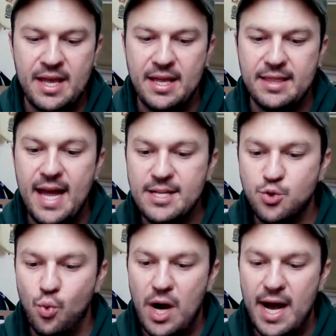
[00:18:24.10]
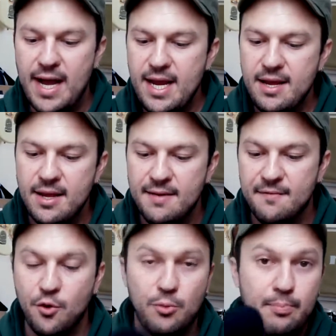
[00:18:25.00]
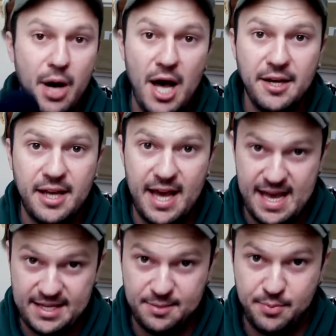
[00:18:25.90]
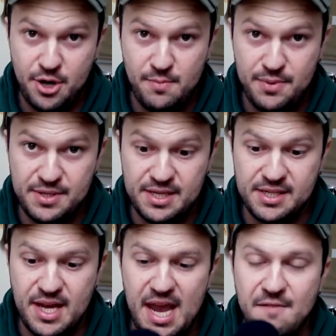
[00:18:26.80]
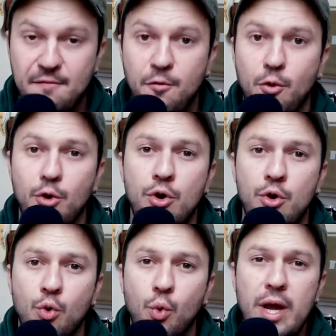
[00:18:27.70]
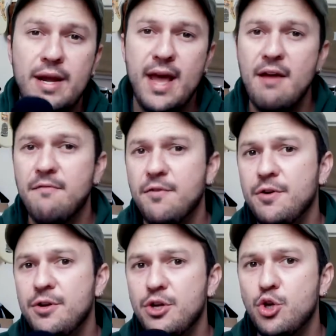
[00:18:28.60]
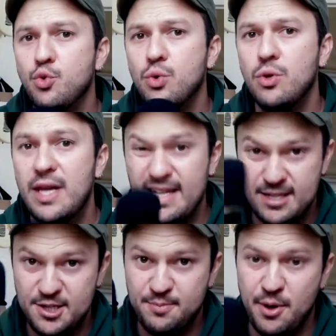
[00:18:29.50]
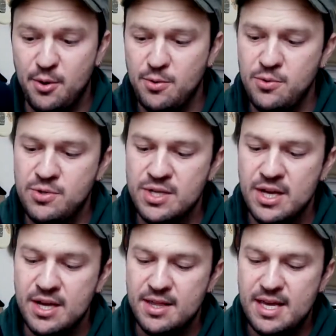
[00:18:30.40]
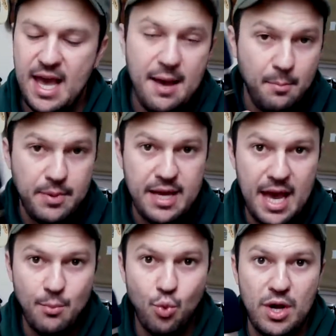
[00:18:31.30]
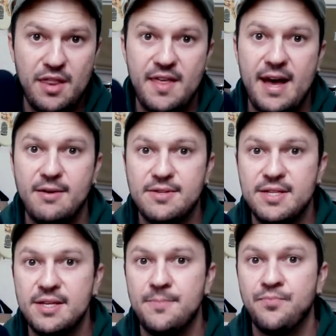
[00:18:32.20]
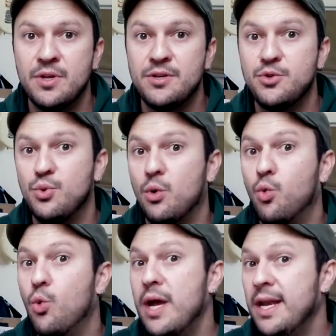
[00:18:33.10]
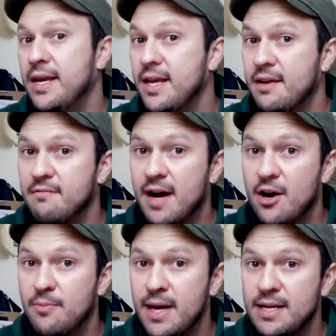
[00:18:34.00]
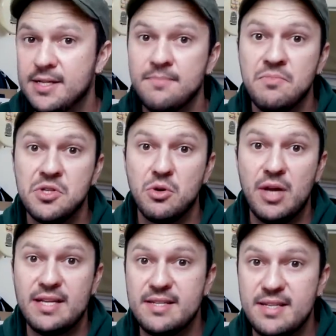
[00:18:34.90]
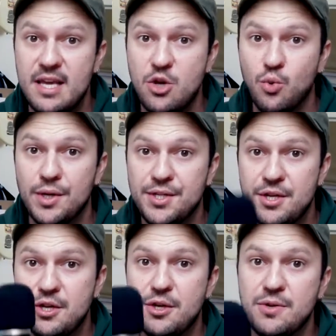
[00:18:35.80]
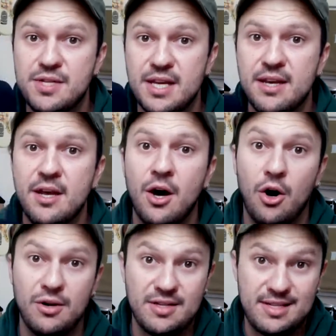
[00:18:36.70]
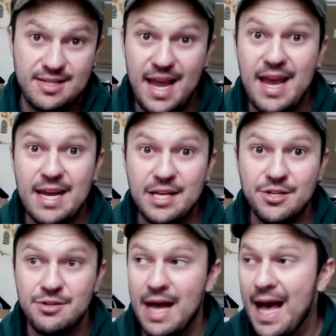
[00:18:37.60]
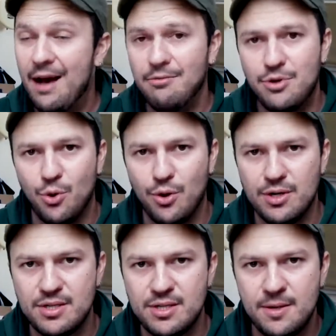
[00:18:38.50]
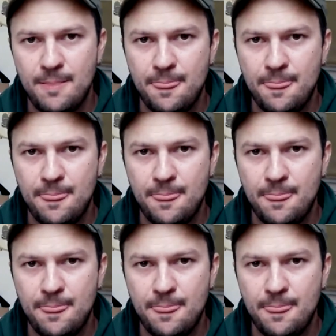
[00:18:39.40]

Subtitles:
That's why for podcast purposes and for whenever you will expose the MPM1000 to a windy environment, so let's say you want to use it on a stage outdoors,